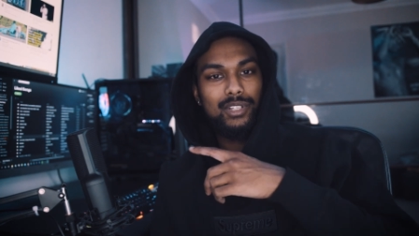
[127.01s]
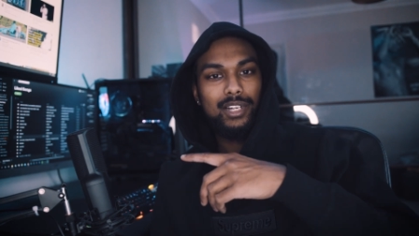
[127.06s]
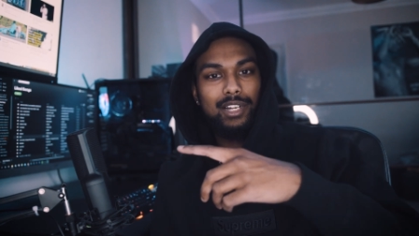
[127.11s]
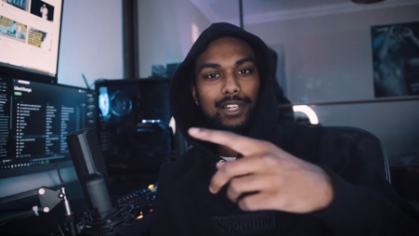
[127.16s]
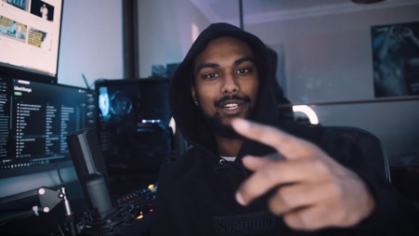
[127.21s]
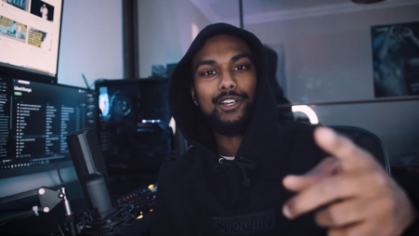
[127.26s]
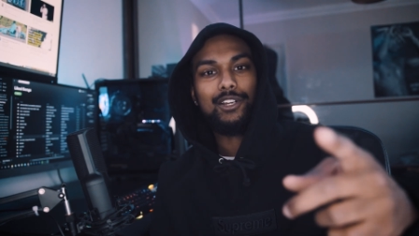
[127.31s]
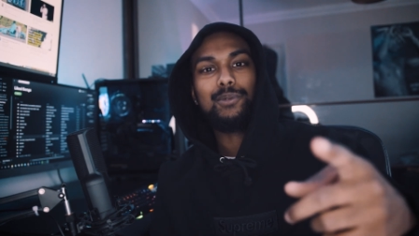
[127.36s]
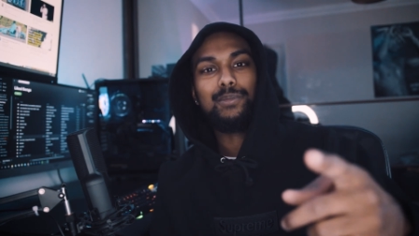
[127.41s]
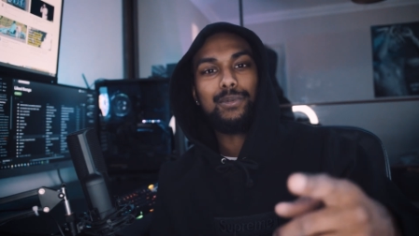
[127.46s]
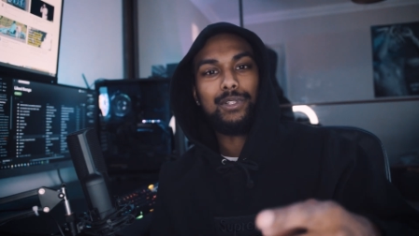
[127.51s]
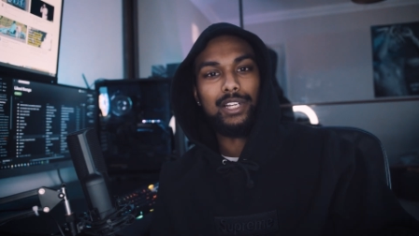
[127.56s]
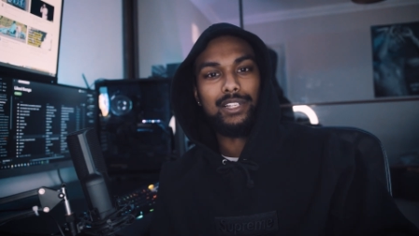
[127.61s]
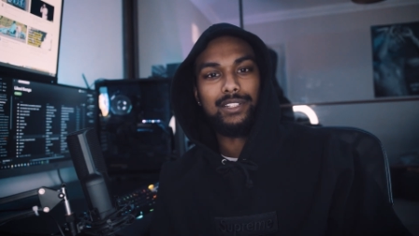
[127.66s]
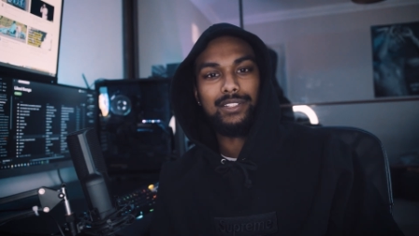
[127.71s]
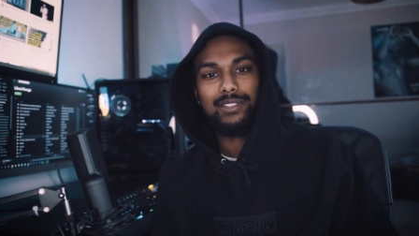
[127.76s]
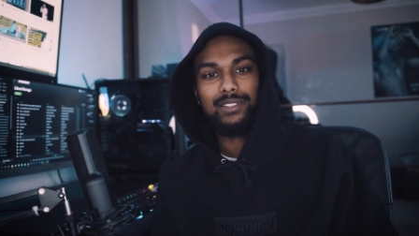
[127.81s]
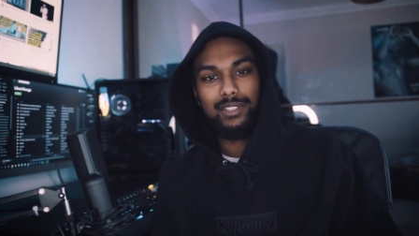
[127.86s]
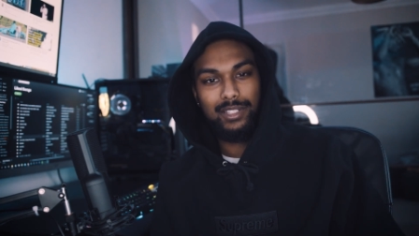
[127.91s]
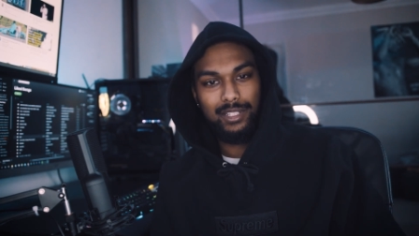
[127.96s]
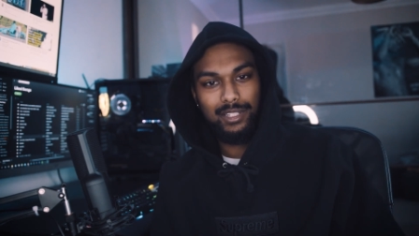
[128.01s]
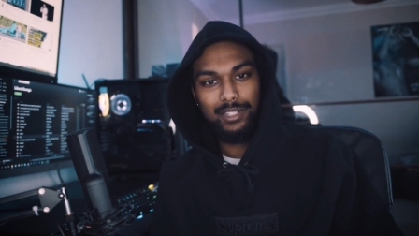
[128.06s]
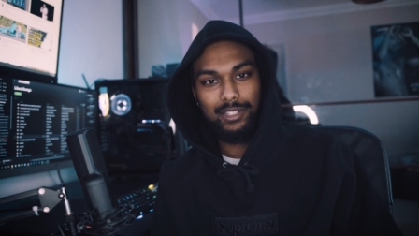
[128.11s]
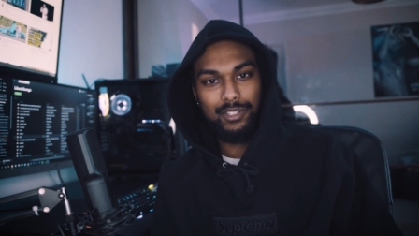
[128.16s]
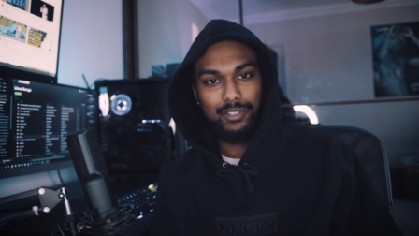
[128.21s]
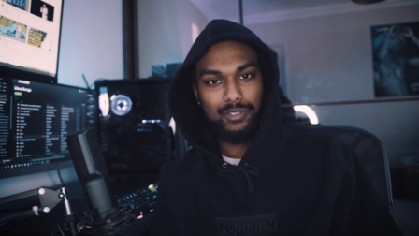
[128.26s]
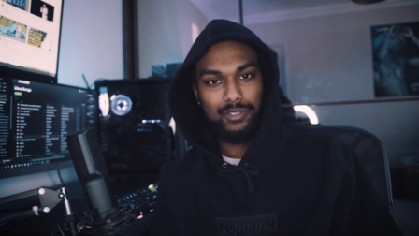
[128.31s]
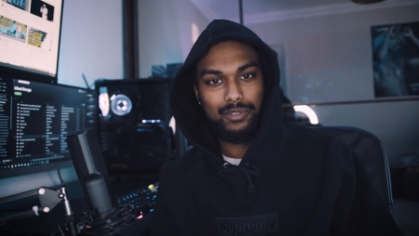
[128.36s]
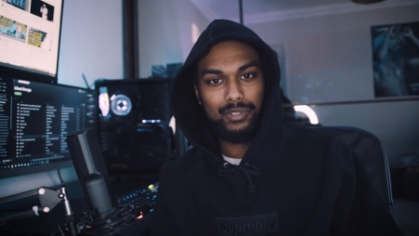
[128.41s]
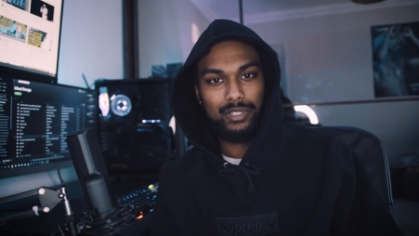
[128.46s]
I hope you guys did
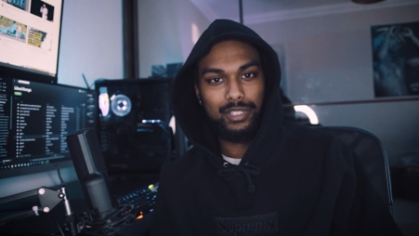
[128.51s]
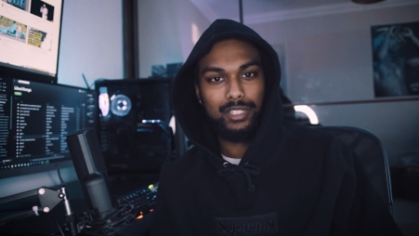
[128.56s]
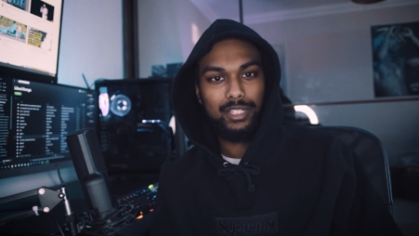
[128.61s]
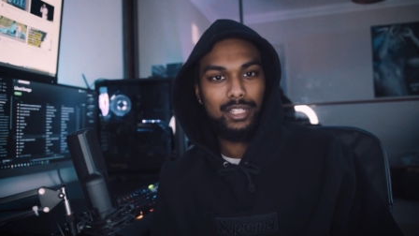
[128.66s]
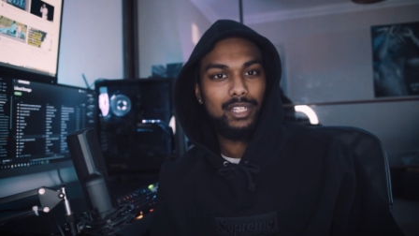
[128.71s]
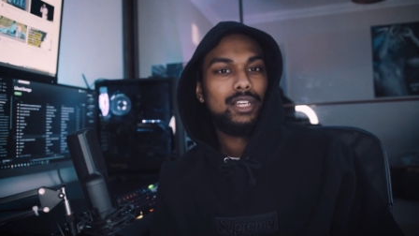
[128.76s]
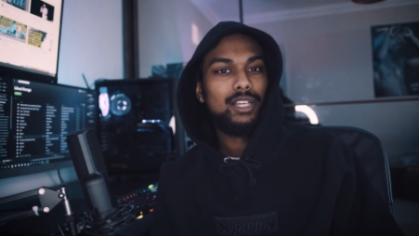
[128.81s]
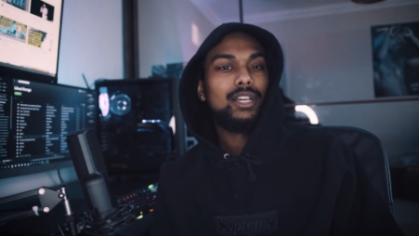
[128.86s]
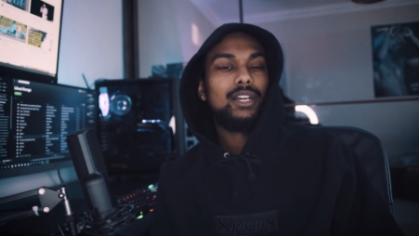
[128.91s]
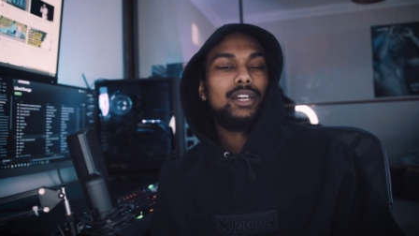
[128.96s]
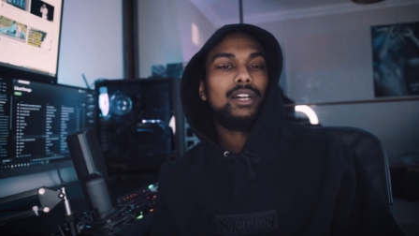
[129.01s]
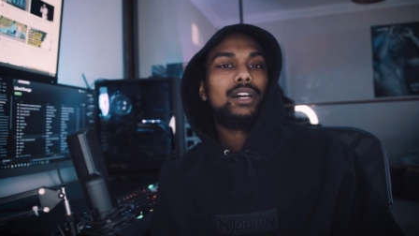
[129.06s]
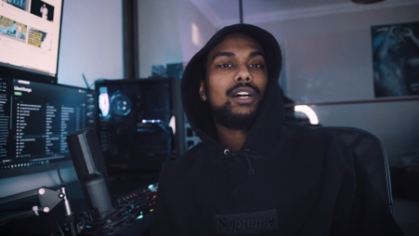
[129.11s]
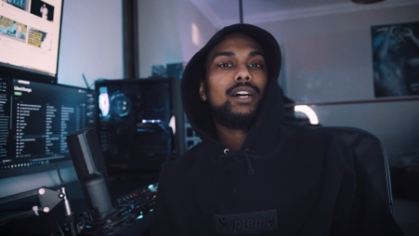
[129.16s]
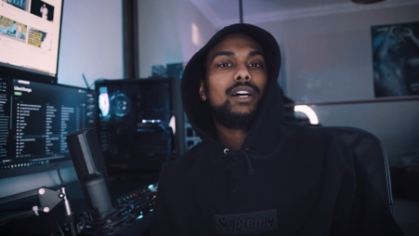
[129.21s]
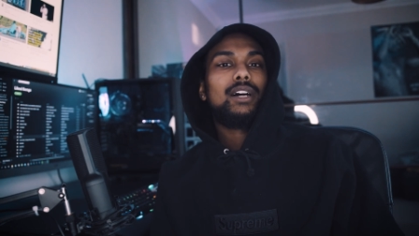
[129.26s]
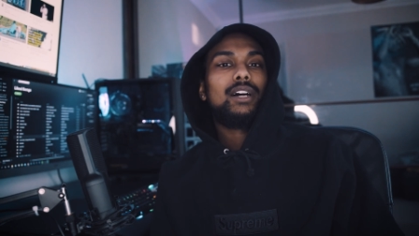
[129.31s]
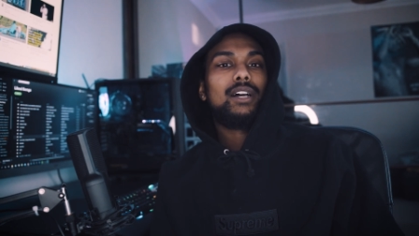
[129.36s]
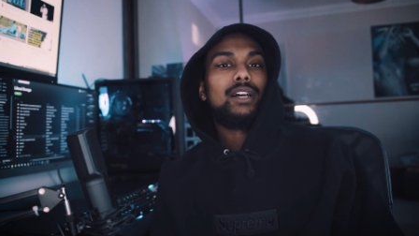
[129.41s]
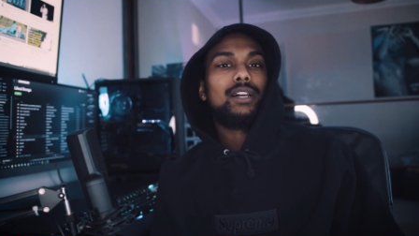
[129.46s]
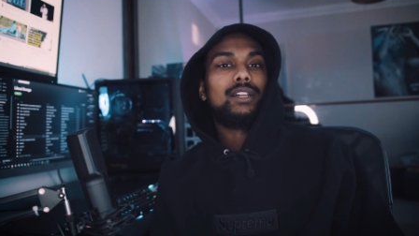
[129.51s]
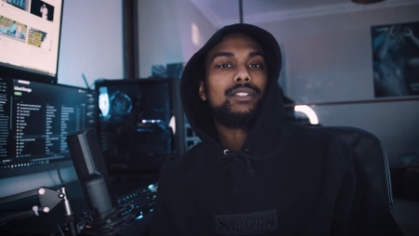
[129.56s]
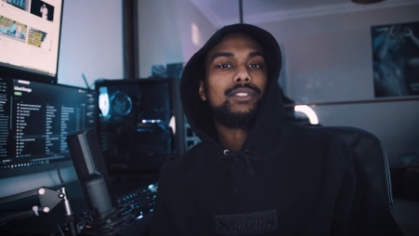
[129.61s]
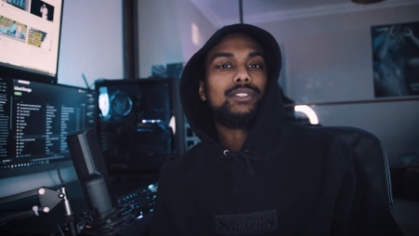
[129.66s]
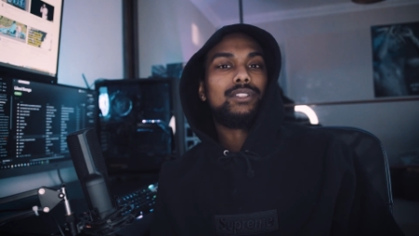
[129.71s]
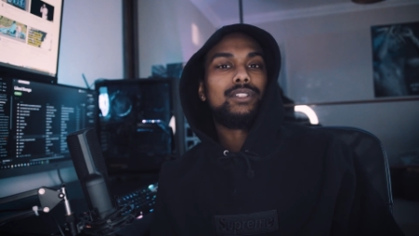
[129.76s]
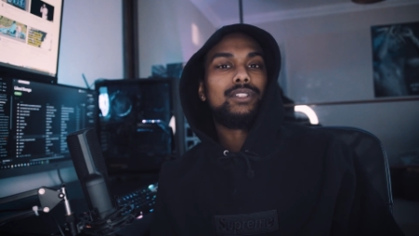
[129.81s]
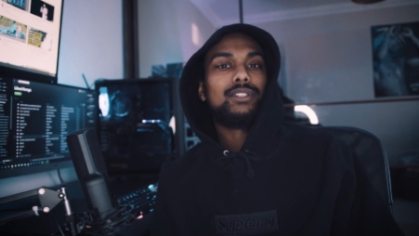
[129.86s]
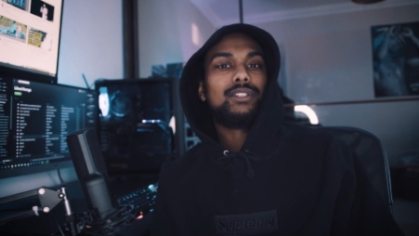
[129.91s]
enjoy, and